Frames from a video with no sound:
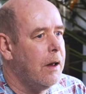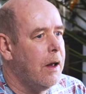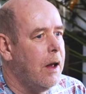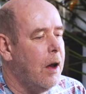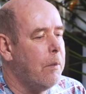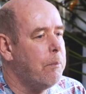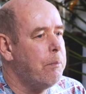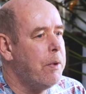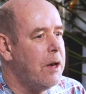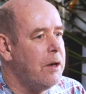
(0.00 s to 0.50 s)

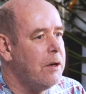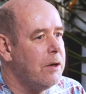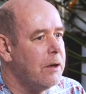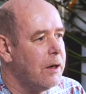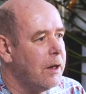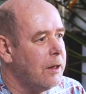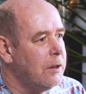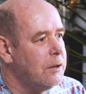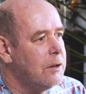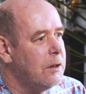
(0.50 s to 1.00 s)

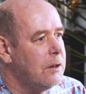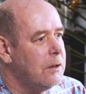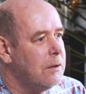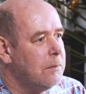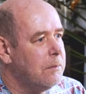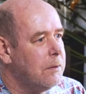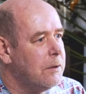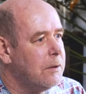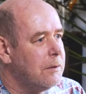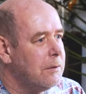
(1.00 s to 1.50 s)
opinionated,
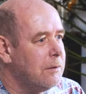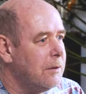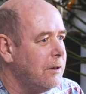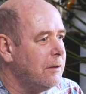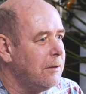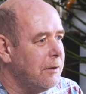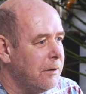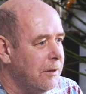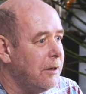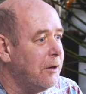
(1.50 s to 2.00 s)
but
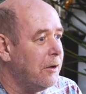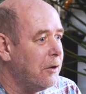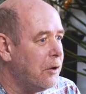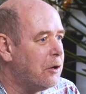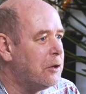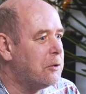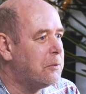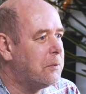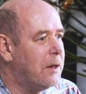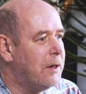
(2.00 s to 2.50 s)
in a
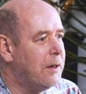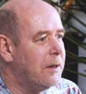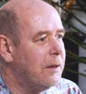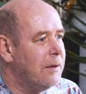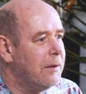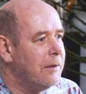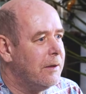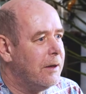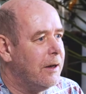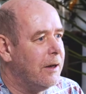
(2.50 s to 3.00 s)
nice way,
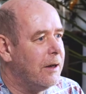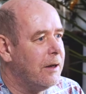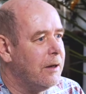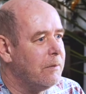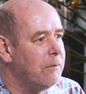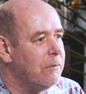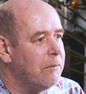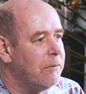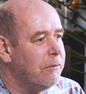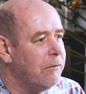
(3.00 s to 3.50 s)

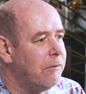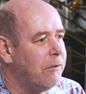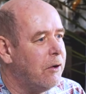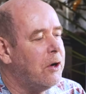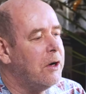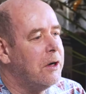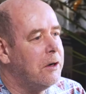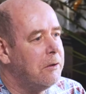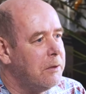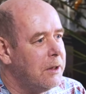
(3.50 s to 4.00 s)

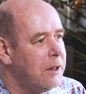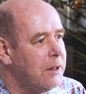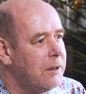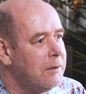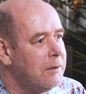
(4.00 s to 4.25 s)
fiery,